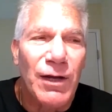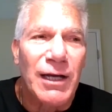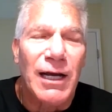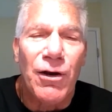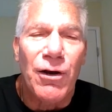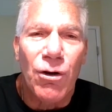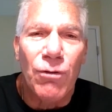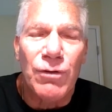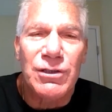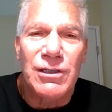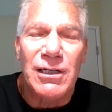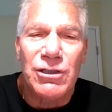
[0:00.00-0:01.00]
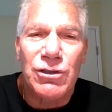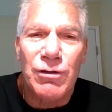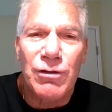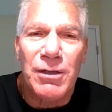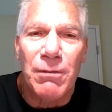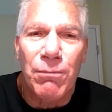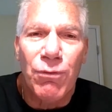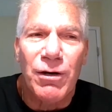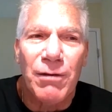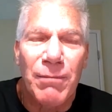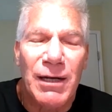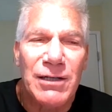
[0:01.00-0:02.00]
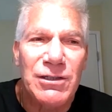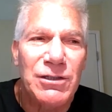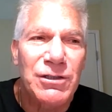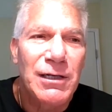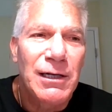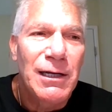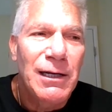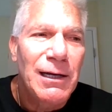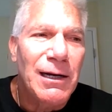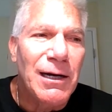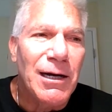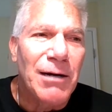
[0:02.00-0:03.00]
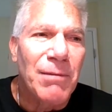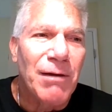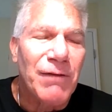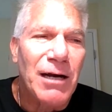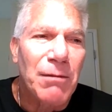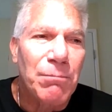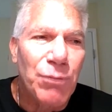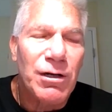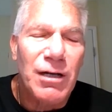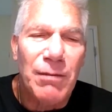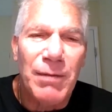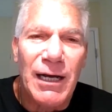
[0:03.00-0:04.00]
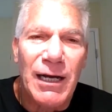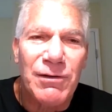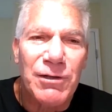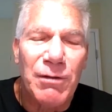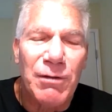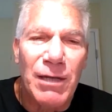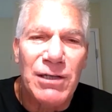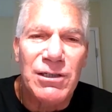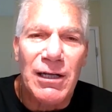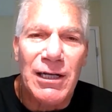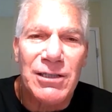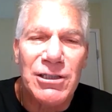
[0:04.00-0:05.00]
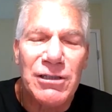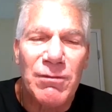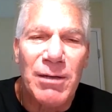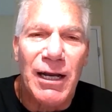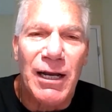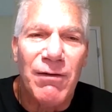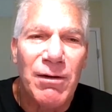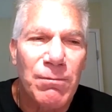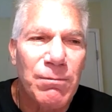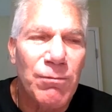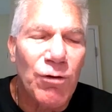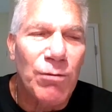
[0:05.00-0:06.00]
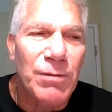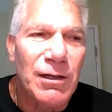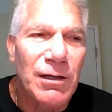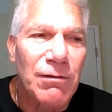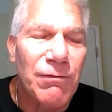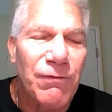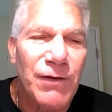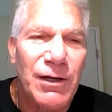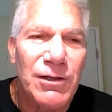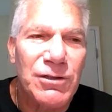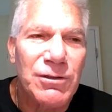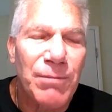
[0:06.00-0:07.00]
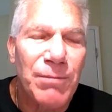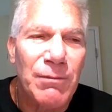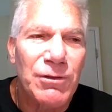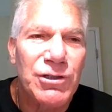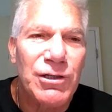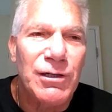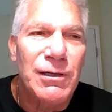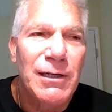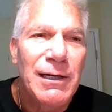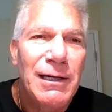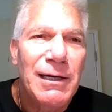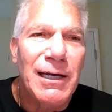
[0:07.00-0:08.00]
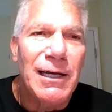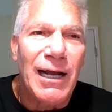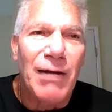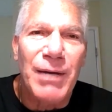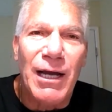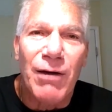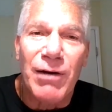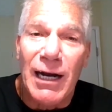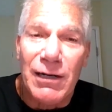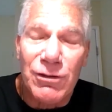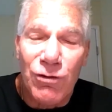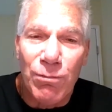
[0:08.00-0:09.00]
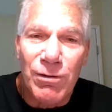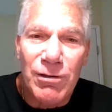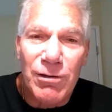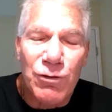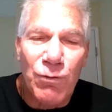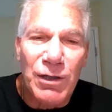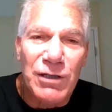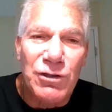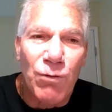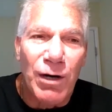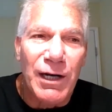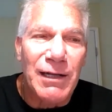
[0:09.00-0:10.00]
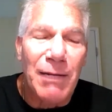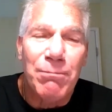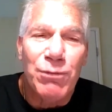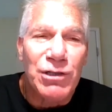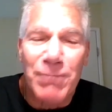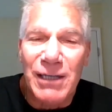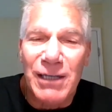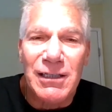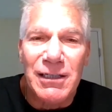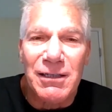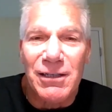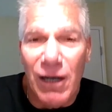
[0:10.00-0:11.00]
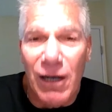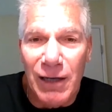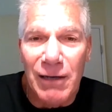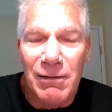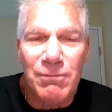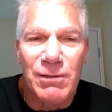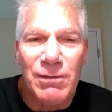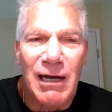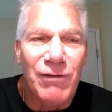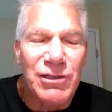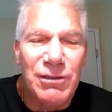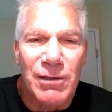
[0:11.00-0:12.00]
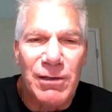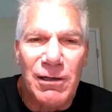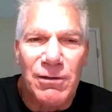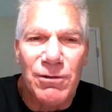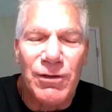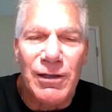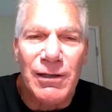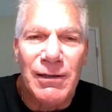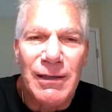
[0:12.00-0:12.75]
know this is an extremely important message. I've got a book coming out that we mentioned, Lessons from the Navy. Roman and Littlefield is the publisher, and that'll be out in October of 2020. That book's basically done. We're going to do the